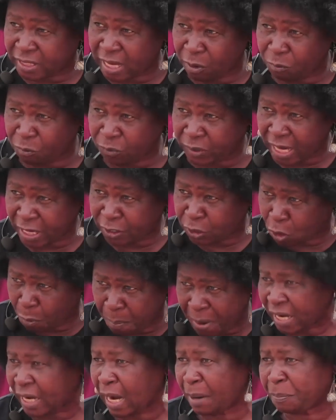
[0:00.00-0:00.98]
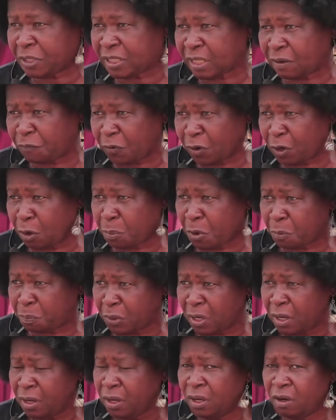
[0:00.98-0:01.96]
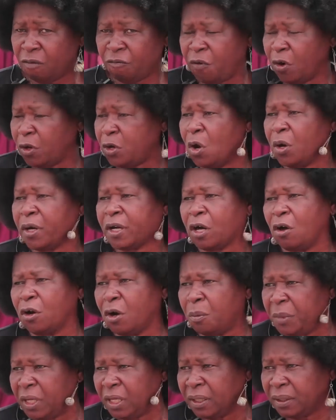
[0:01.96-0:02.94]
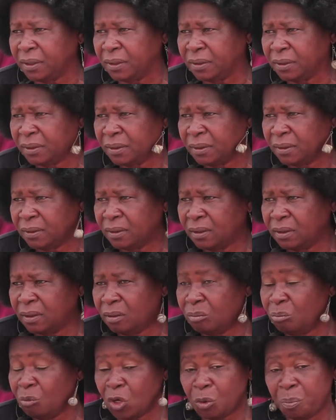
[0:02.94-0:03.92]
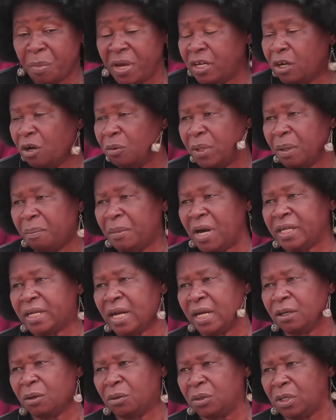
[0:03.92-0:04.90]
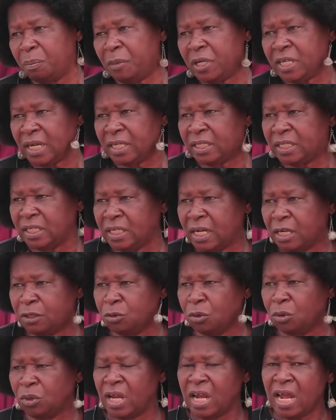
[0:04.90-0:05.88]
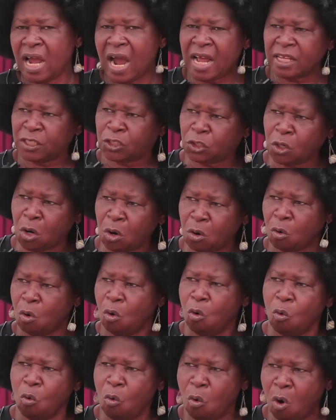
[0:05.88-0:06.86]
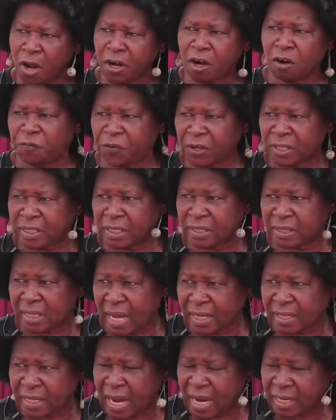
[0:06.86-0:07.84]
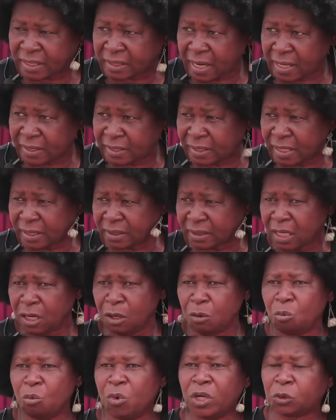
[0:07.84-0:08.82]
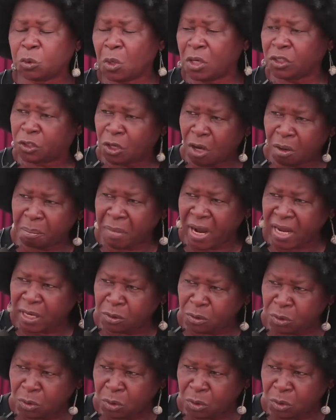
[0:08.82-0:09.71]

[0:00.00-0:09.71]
the human capital for your economy. But many of them are dying on the maternity death road. And so, one of it is that extra seat, which was done by